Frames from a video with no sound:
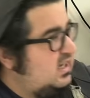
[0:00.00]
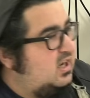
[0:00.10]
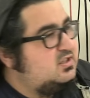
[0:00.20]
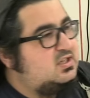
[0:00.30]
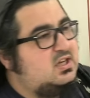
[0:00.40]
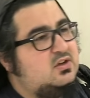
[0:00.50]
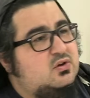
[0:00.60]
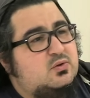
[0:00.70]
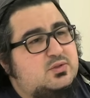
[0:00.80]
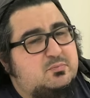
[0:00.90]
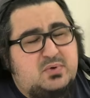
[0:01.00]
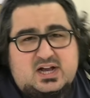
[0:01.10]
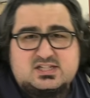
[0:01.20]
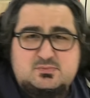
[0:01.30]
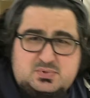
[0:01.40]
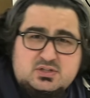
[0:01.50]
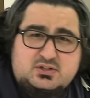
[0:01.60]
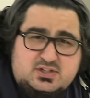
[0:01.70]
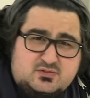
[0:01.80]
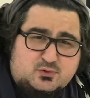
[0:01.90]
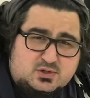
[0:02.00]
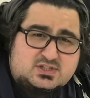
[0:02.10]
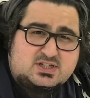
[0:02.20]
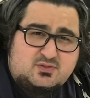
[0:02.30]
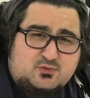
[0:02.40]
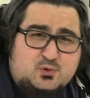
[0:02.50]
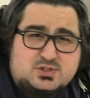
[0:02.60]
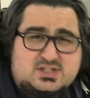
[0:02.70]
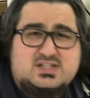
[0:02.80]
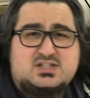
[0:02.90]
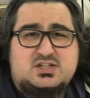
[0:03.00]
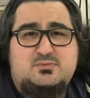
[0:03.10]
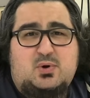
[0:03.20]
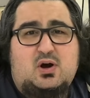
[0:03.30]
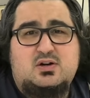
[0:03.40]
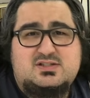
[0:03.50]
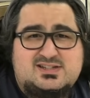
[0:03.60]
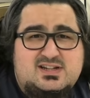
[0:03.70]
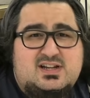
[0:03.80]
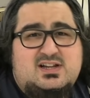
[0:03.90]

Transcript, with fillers: until the possibility for, for CNC parts